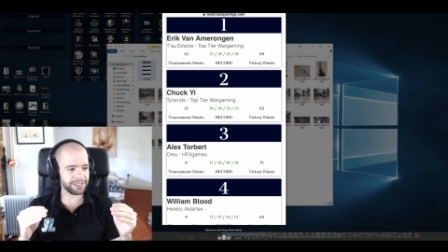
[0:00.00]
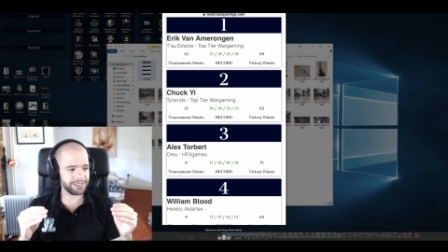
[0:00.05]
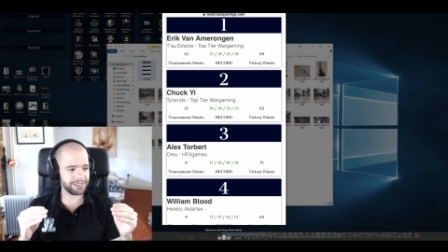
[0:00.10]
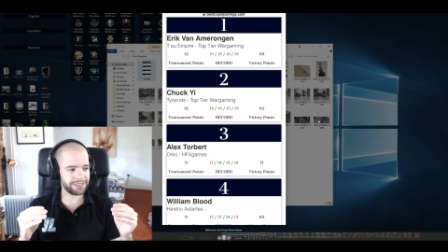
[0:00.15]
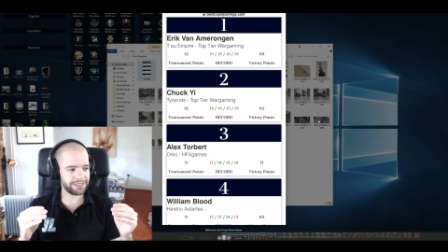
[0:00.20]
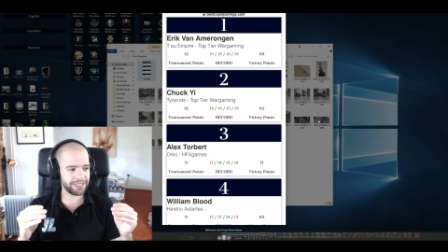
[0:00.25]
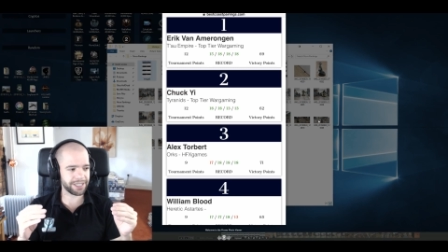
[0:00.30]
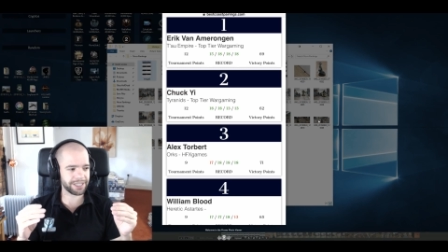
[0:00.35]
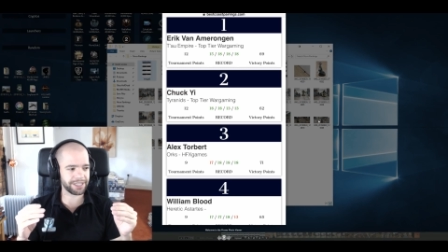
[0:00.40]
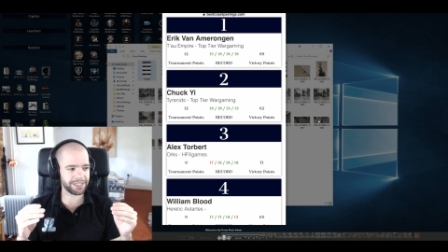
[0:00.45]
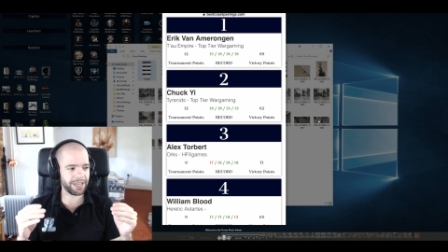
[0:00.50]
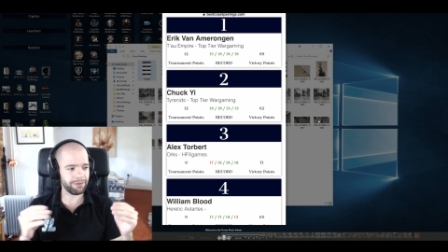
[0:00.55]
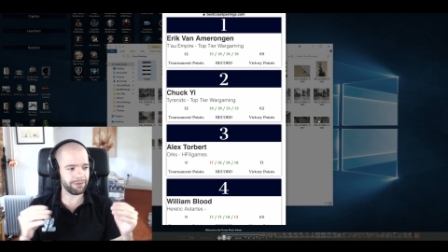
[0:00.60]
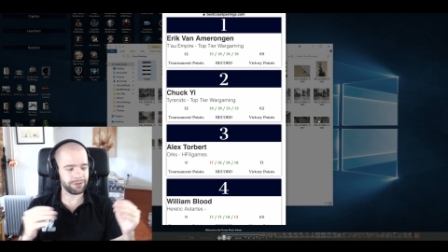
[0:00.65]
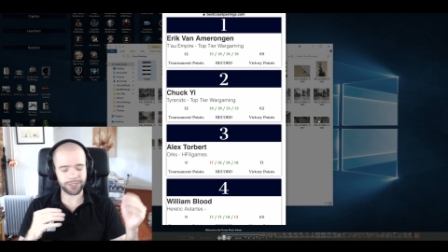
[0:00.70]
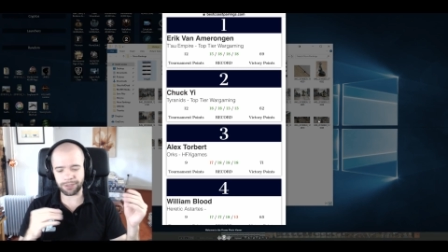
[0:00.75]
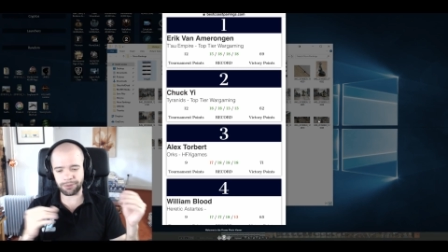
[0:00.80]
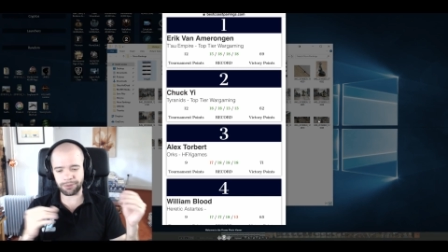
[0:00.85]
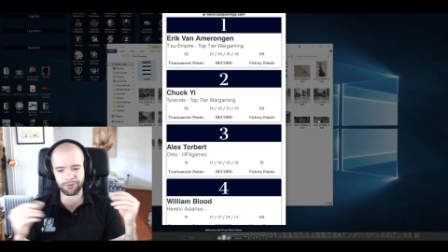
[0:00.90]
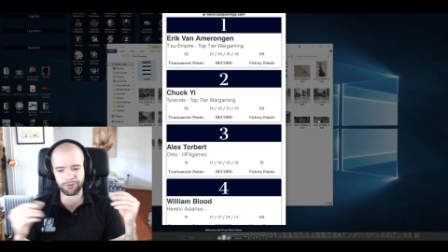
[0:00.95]
second name, it's
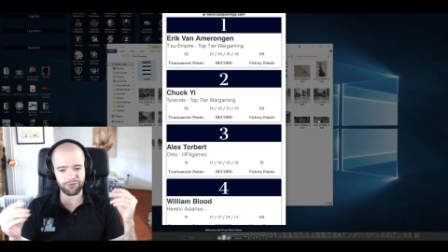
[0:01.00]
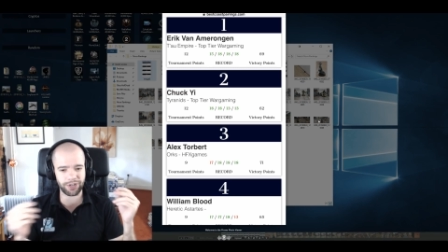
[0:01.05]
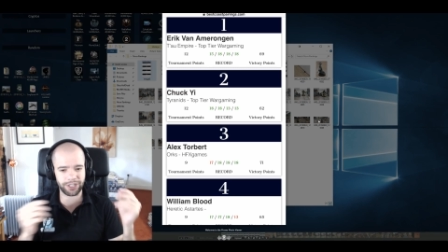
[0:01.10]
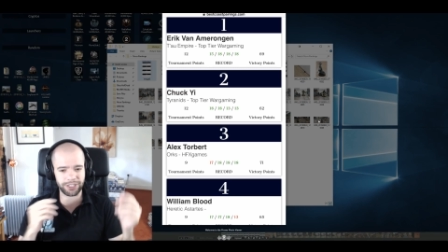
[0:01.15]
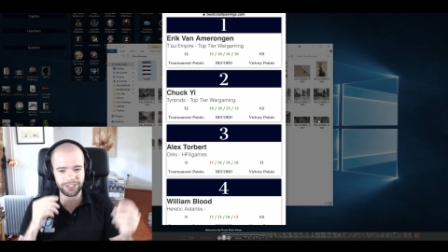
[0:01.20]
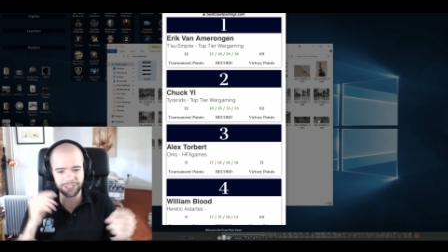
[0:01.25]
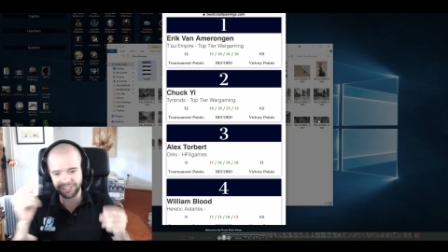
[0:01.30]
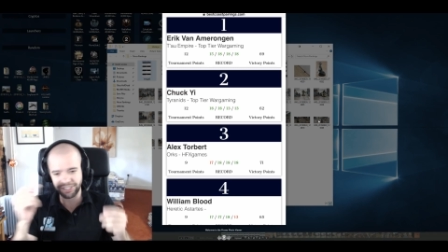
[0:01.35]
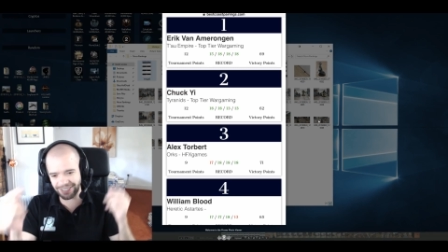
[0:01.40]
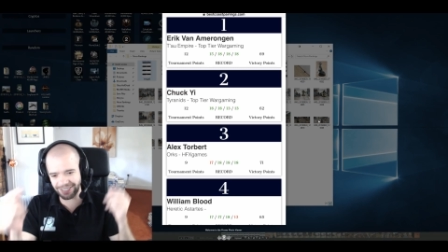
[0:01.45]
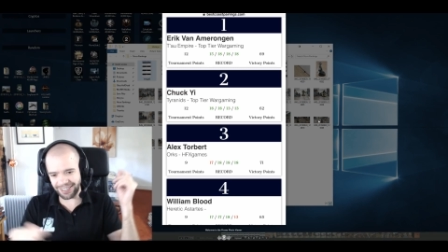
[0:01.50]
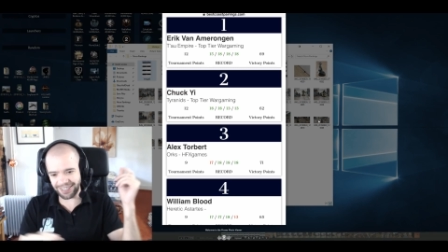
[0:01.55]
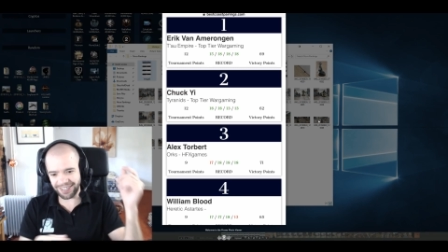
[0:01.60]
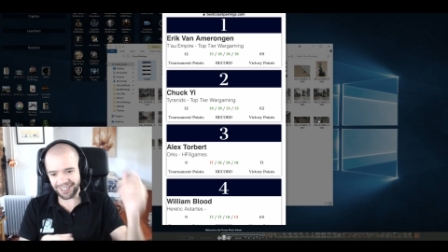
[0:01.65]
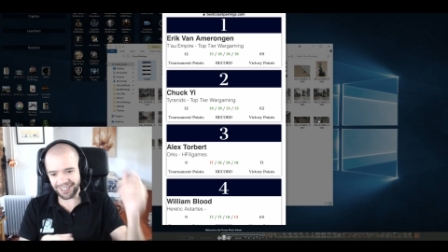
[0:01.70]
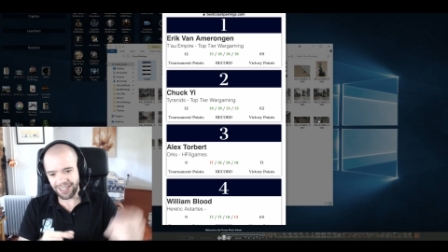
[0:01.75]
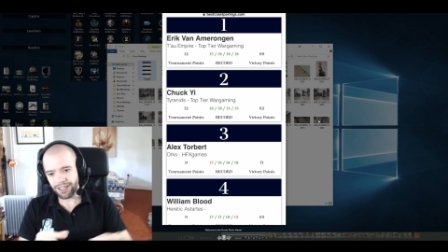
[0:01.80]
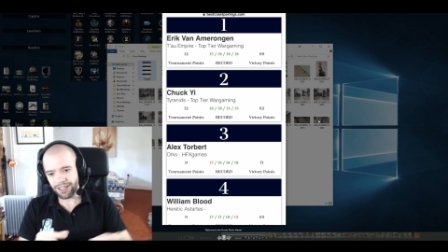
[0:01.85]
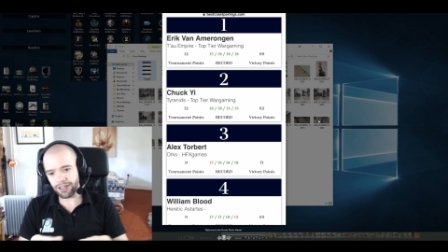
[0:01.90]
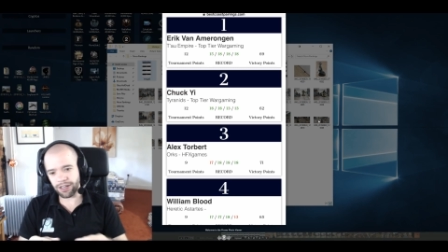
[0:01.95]
going to be French, isn't it?
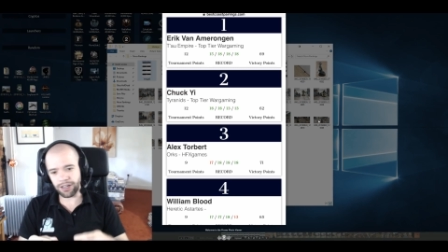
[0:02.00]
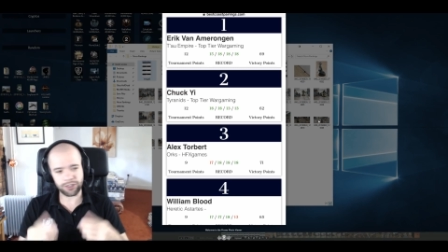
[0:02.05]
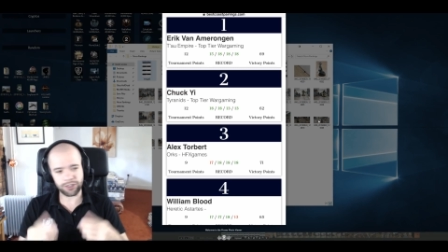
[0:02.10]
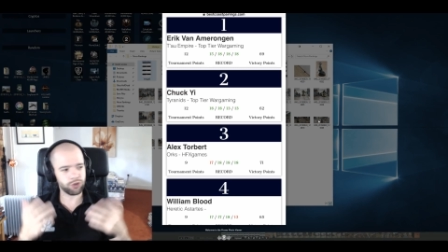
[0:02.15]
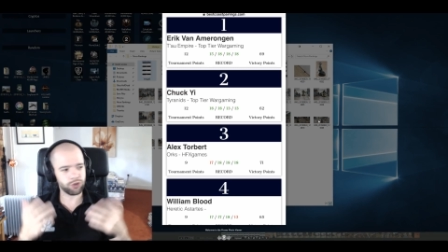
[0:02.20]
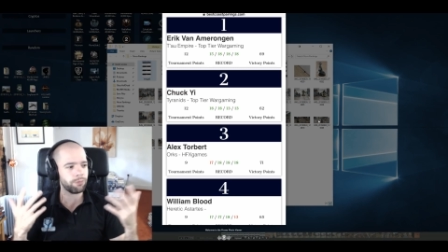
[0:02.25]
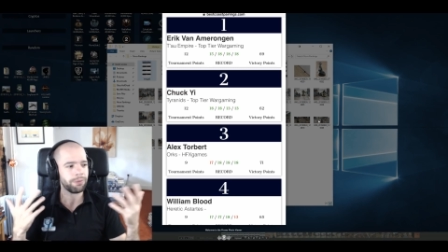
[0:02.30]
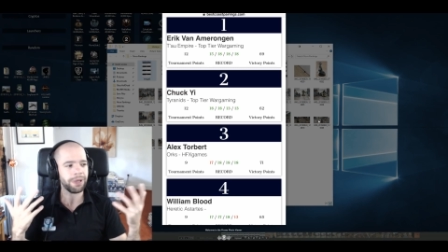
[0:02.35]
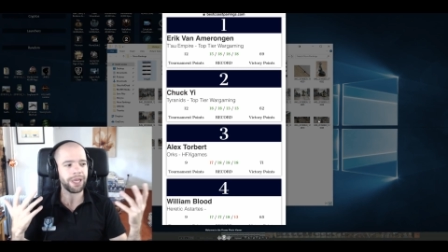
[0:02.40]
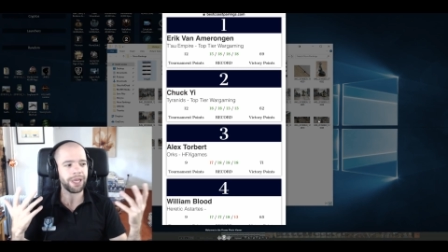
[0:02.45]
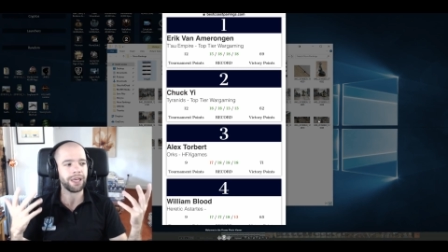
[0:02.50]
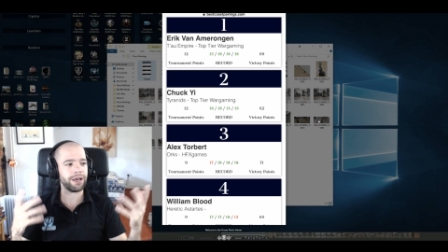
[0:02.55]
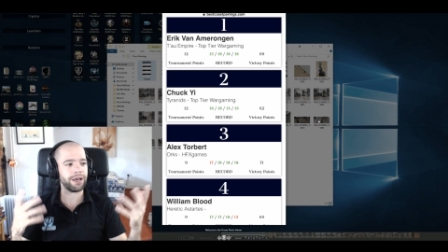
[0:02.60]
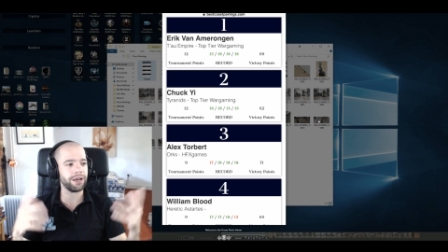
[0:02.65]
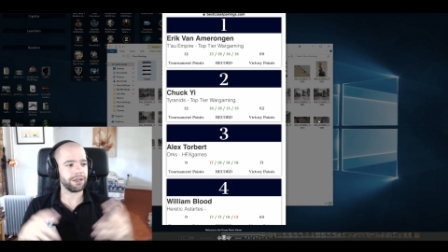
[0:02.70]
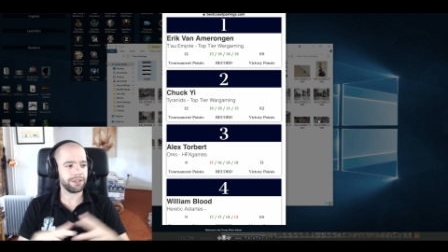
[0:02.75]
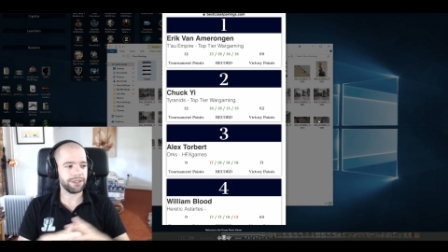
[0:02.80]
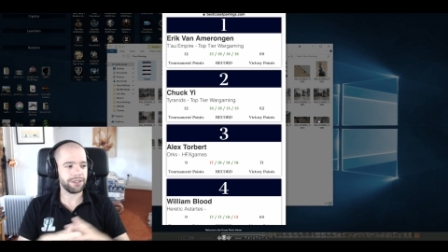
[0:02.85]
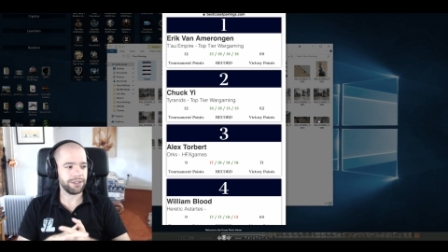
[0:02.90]
Uh, Torbert.